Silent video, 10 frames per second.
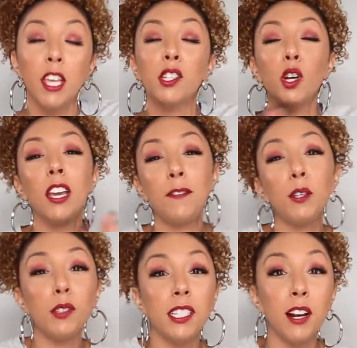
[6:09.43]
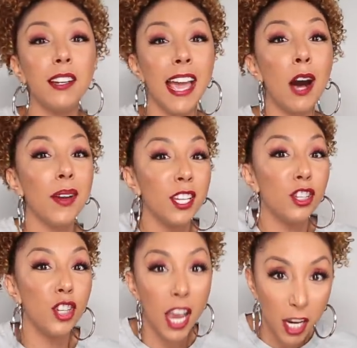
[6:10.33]
So if you start now
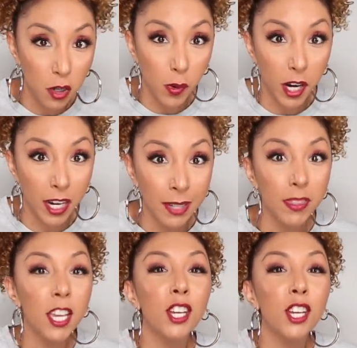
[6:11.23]
in January,